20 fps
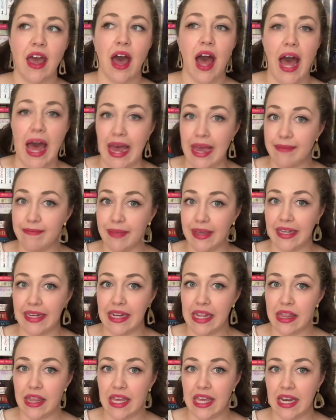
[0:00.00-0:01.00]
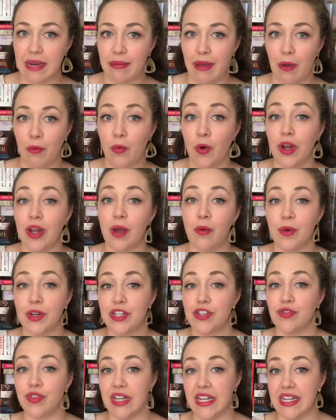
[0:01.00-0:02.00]
I'm mainly thinking about what I want
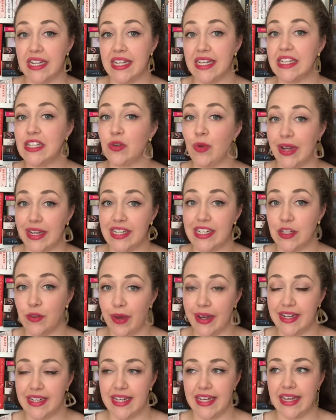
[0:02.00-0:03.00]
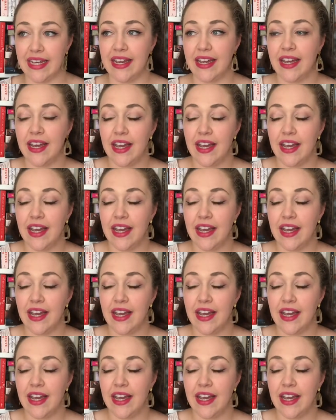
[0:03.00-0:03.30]
to read in twenty twenty